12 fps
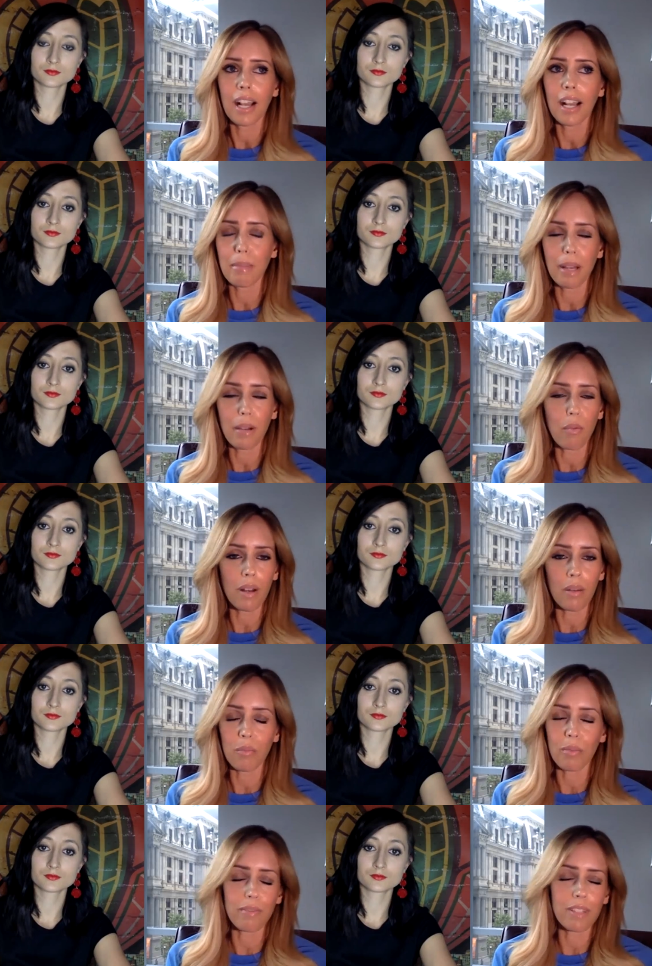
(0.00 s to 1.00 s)
Speaker 1: uh, by what
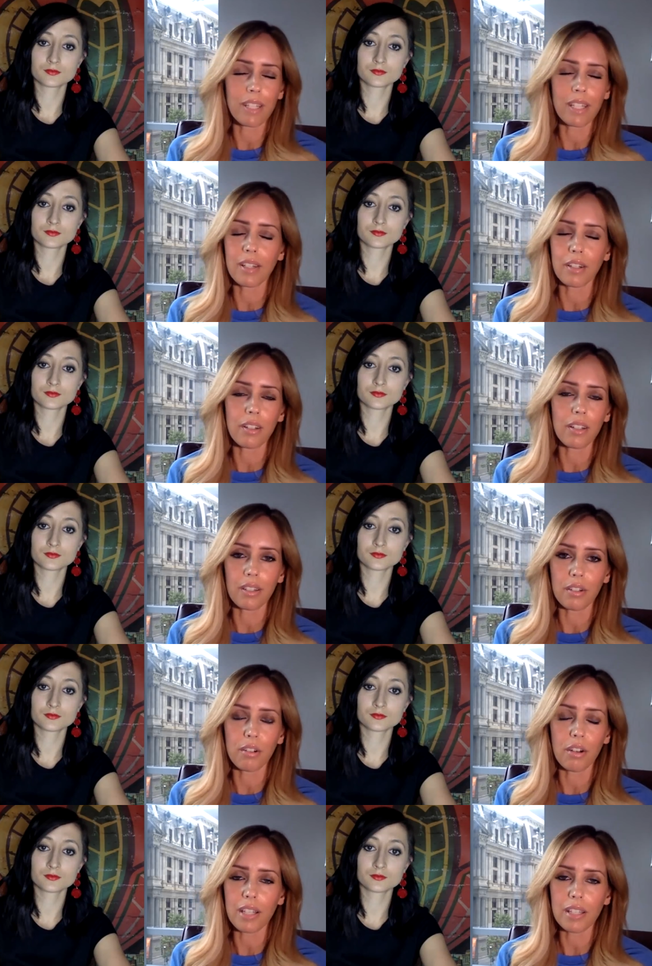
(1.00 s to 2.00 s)
we've seen
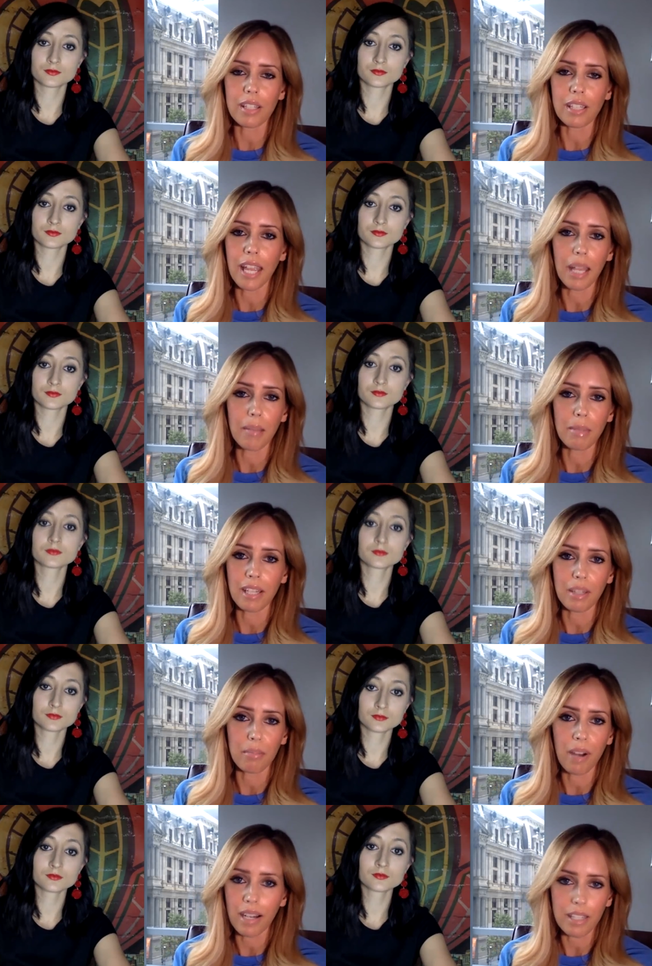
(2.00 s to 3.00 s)
across in Camden at the
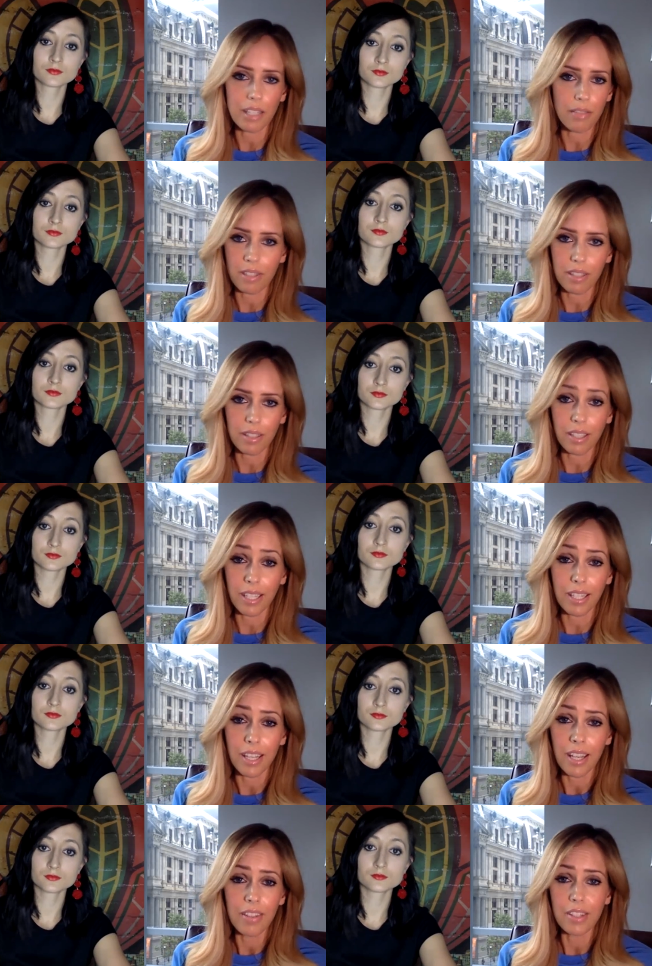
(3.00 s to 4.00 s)
practice facility
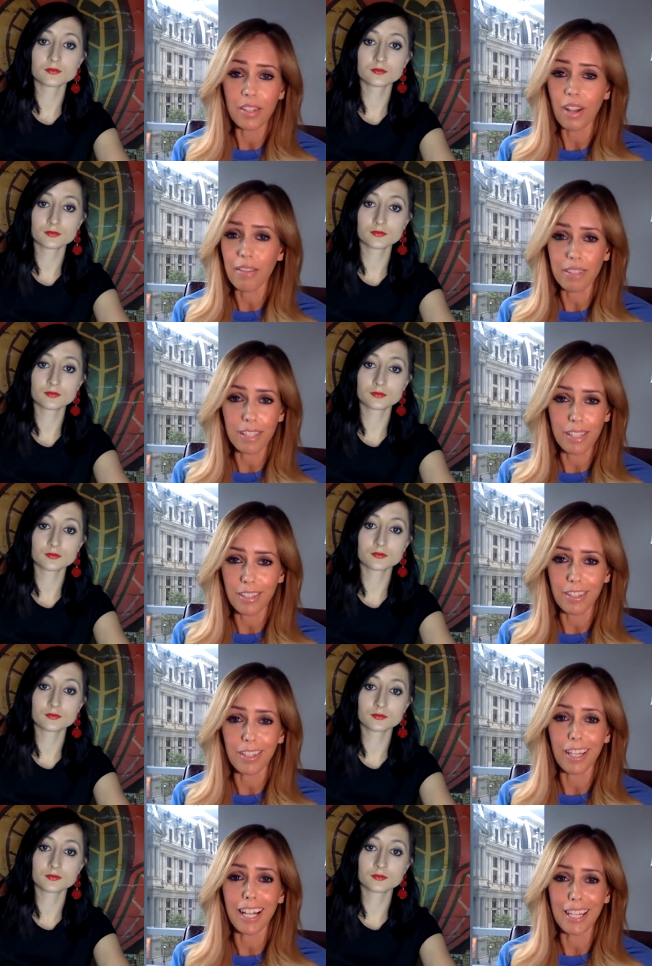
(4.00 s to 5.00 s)
this off season. A
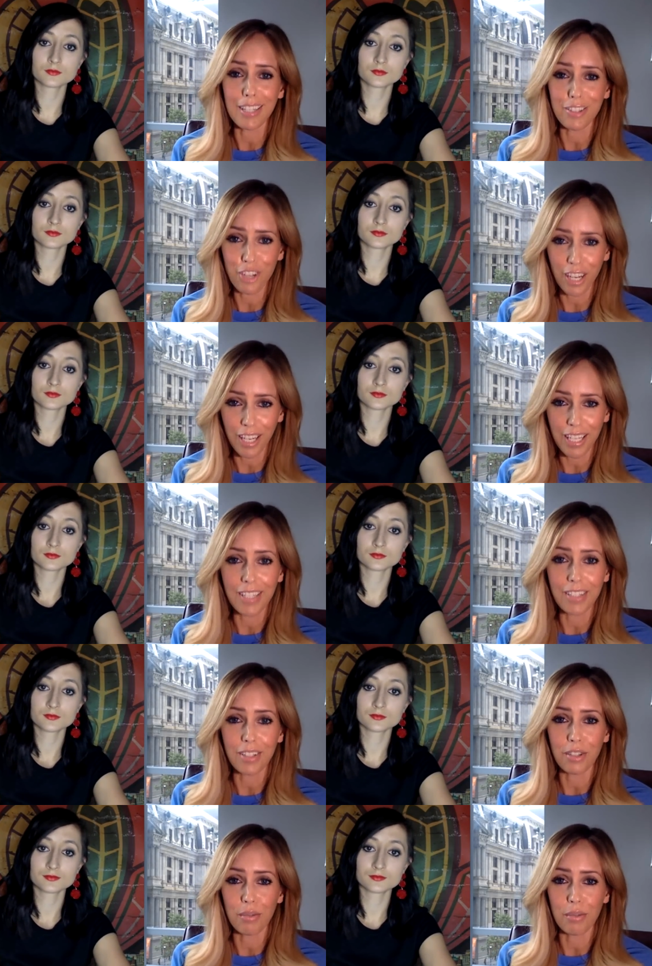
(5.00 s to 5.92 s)
lot of guys checking in to